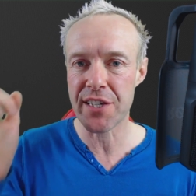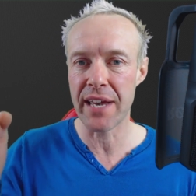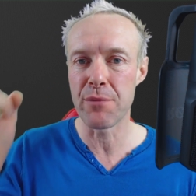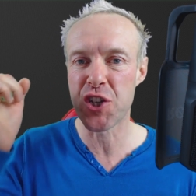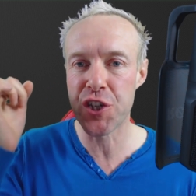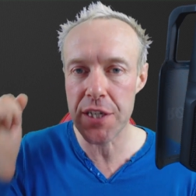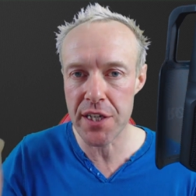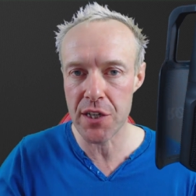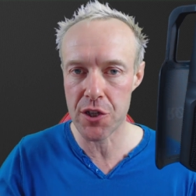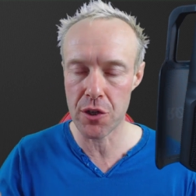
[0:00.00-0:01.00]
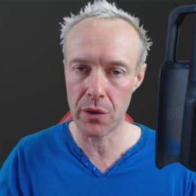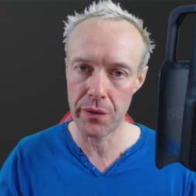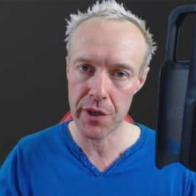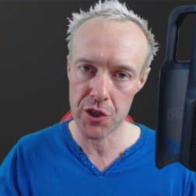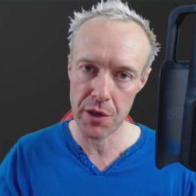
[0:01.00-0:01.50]
same shitty
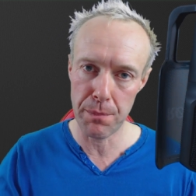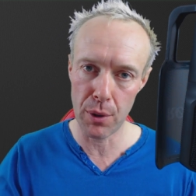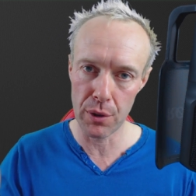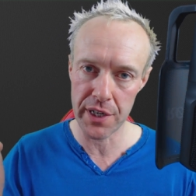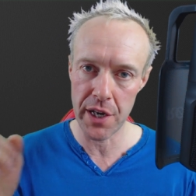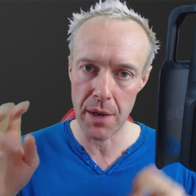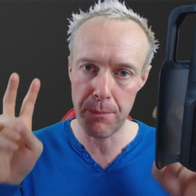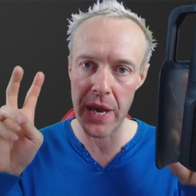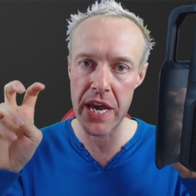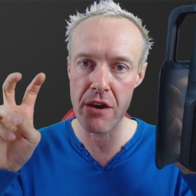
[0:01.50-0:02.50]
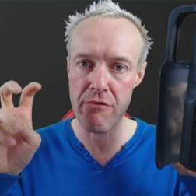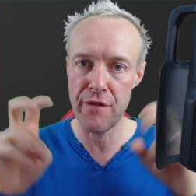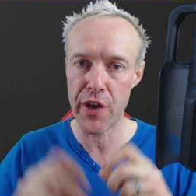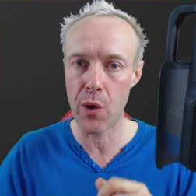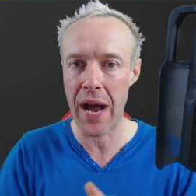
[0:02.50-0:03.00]
stunt that she pulled in her peer
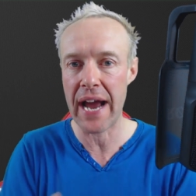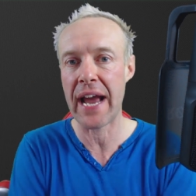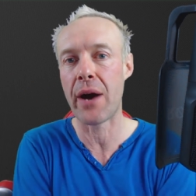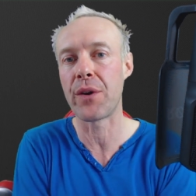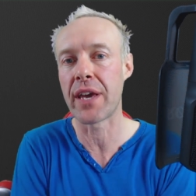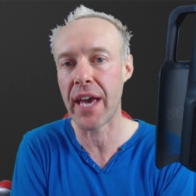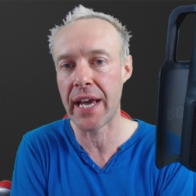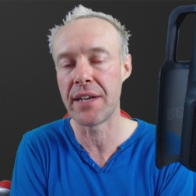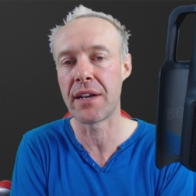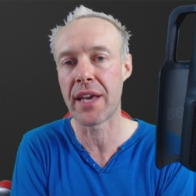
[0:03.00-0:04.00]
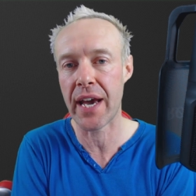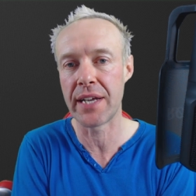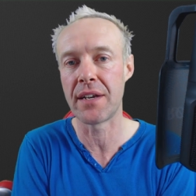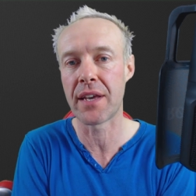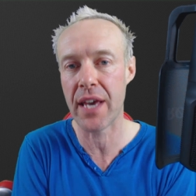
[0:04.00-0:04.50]
review hangout again and
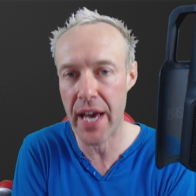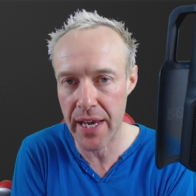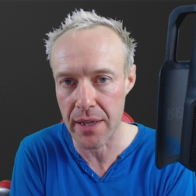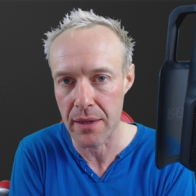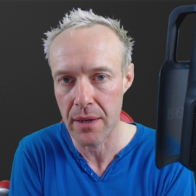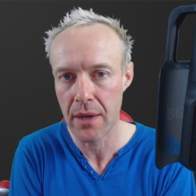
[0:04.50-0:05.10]
again and again.